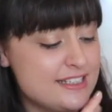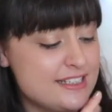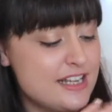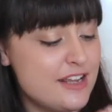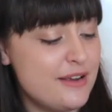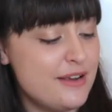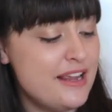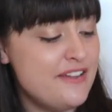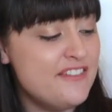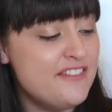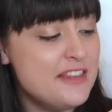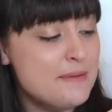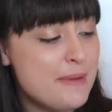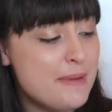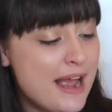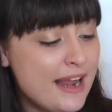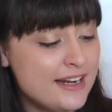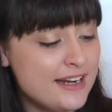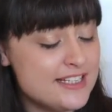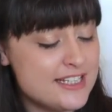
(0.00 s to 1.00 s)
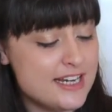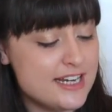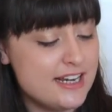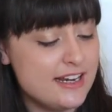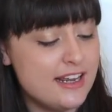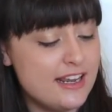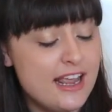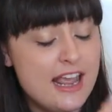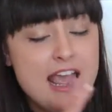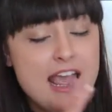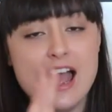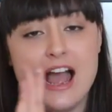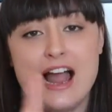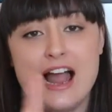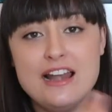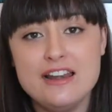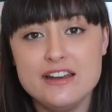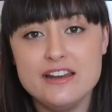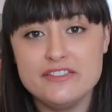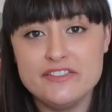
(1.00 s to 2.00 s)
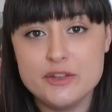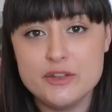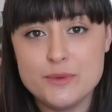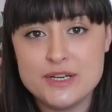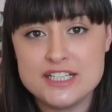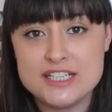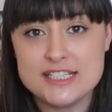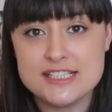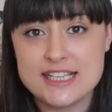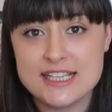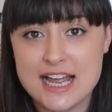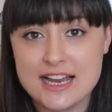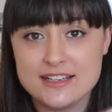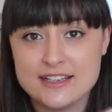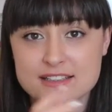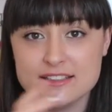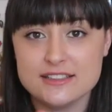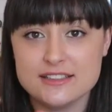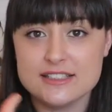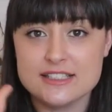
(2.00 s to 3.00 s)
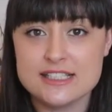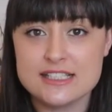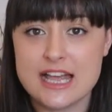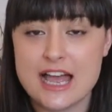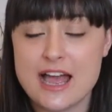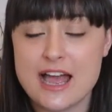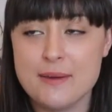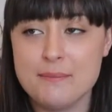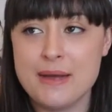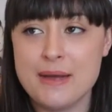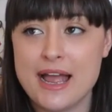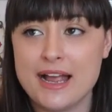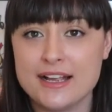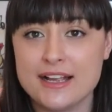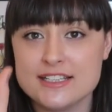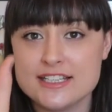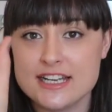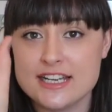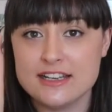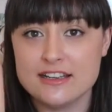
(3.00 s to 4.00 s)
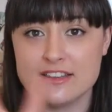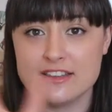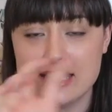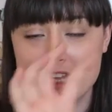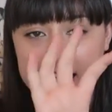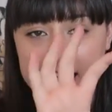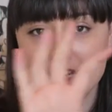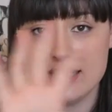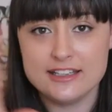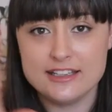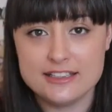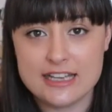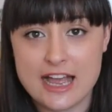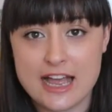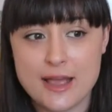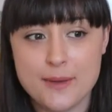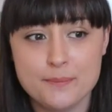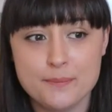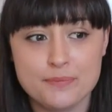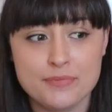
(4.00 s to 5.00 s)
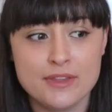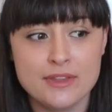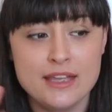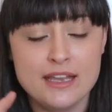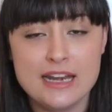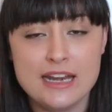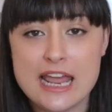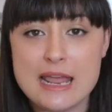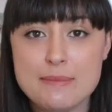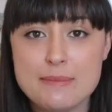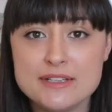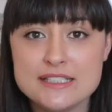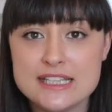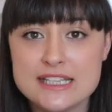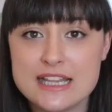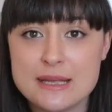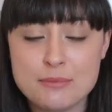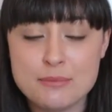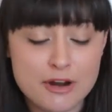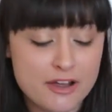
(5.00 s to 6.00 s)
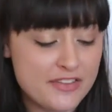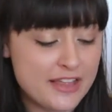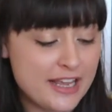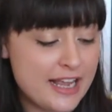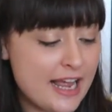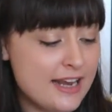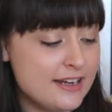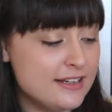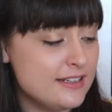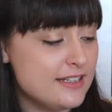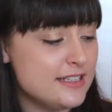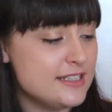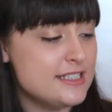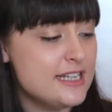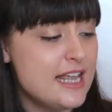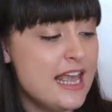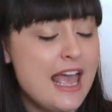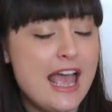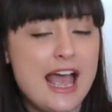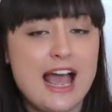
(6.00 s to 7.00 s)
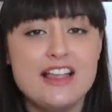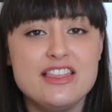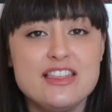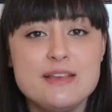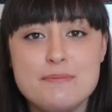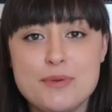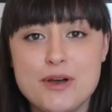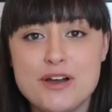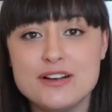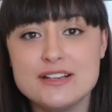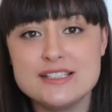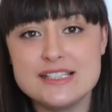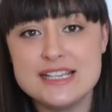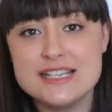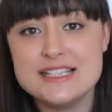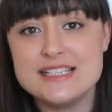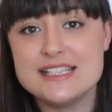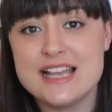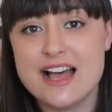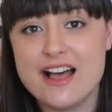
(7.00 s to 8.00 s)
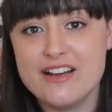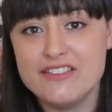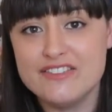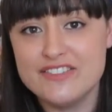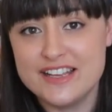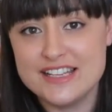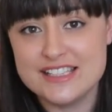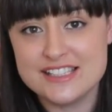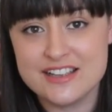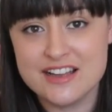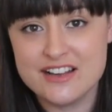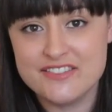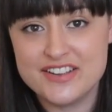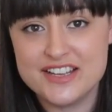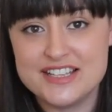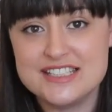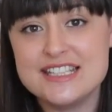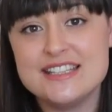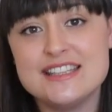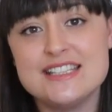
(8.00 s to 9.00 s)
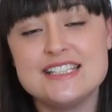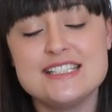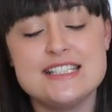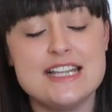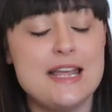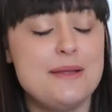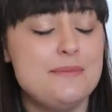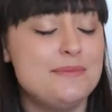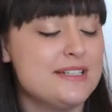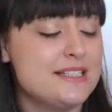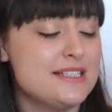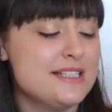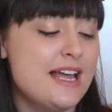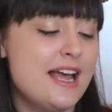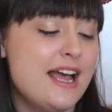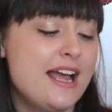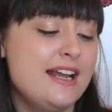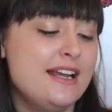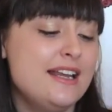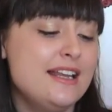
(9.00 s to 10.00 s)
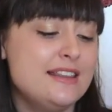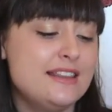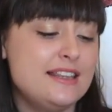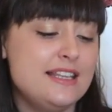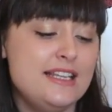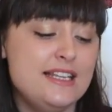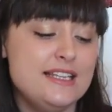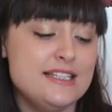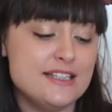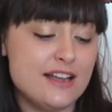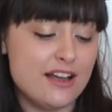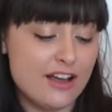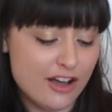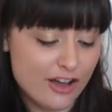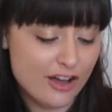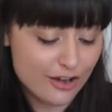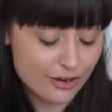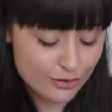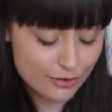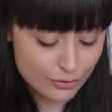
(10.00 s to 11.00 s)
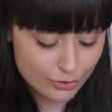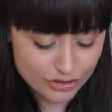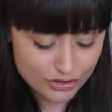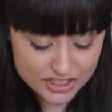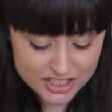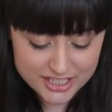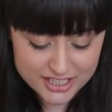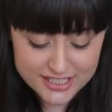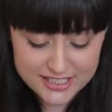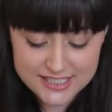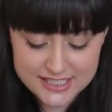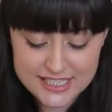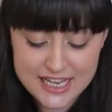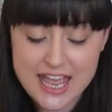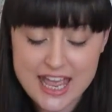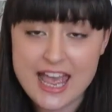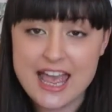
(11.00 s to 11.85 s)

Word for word: So even the packaging, I love the Wishes candles and um, packaging, the um, labels that they put on the candles and the box itself is covered in the same design. These are gorgeous.